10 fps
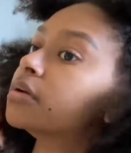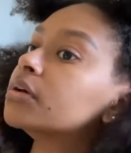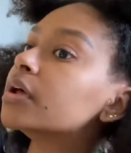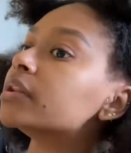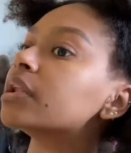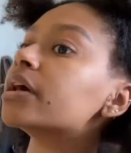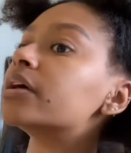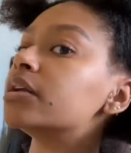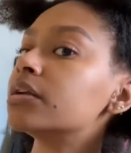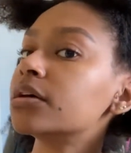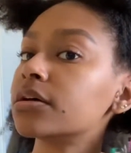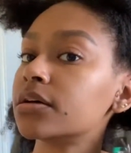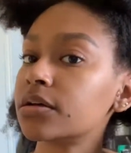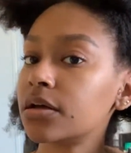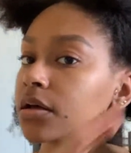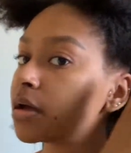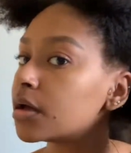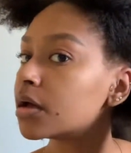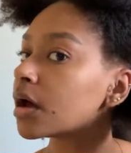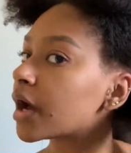And then
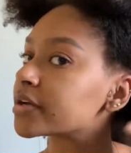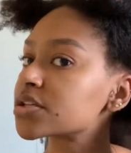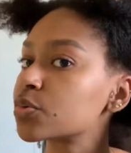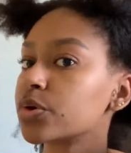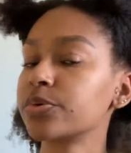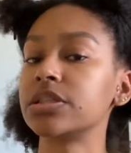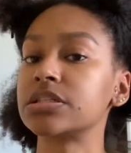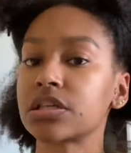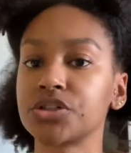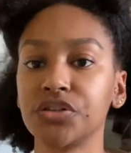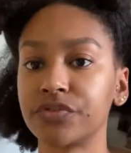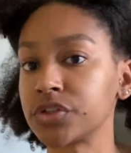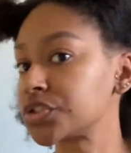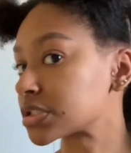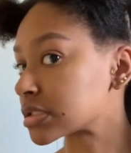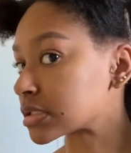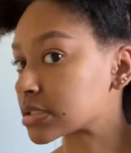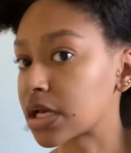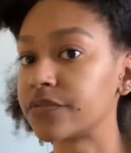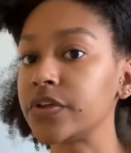I guess I'll work with this section first just so it's
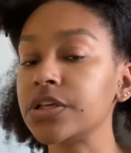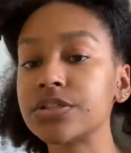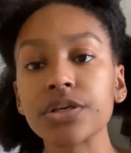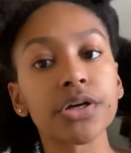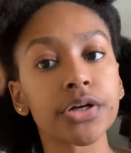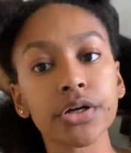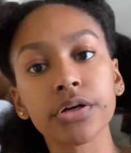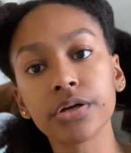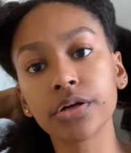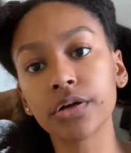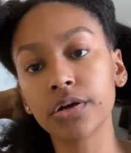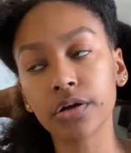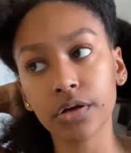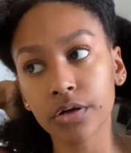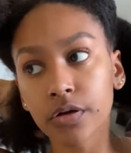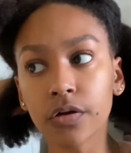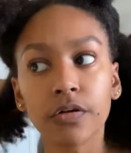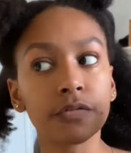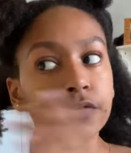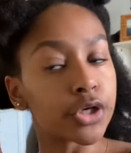kind of easier
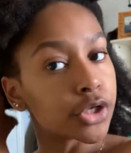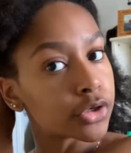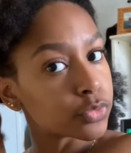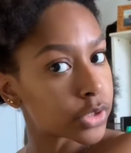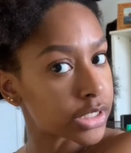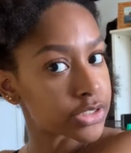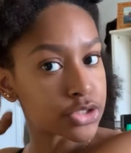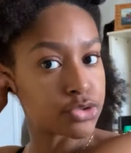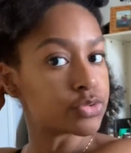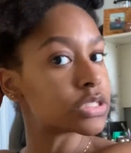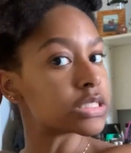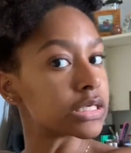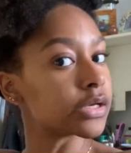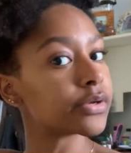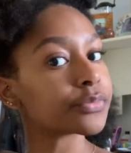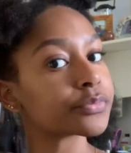for you guys to see.